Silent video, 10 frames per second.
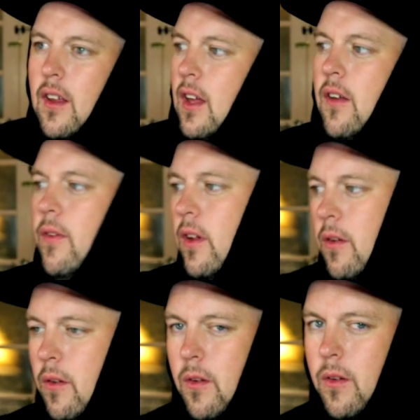if
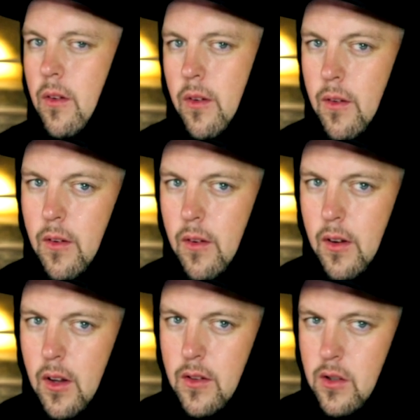it
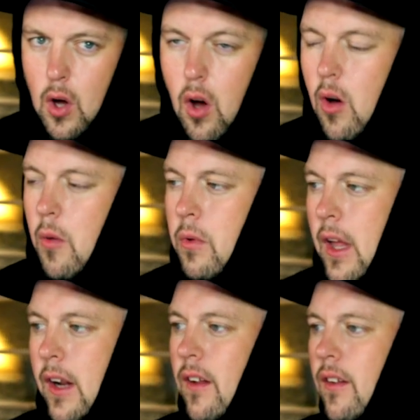is dope.
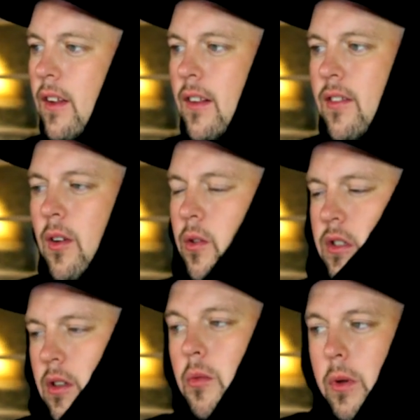Like it's so
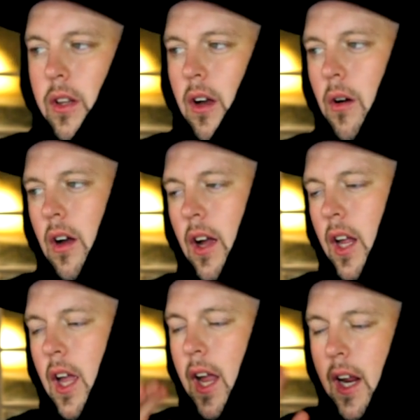stupid that I
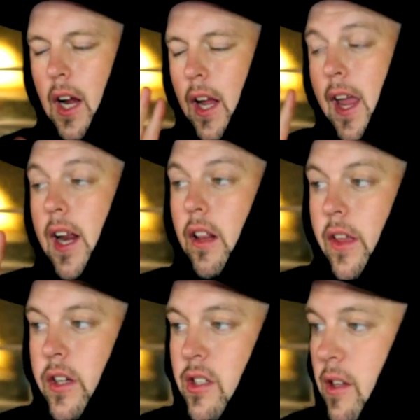hate I hated
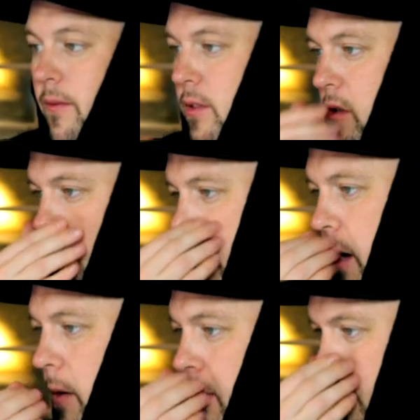that shit. So
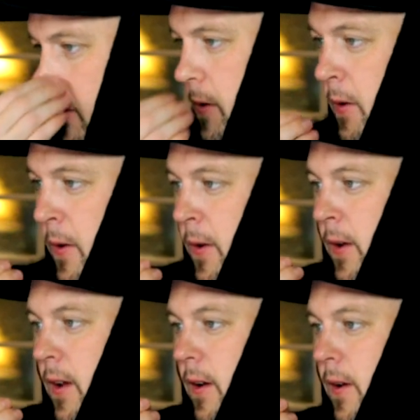anyways,
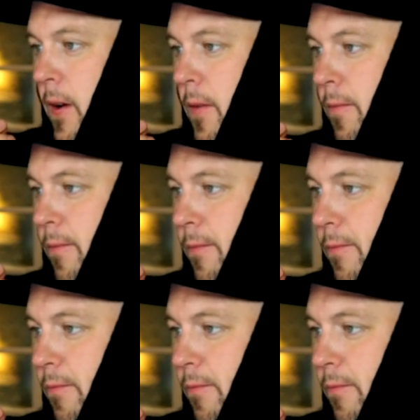um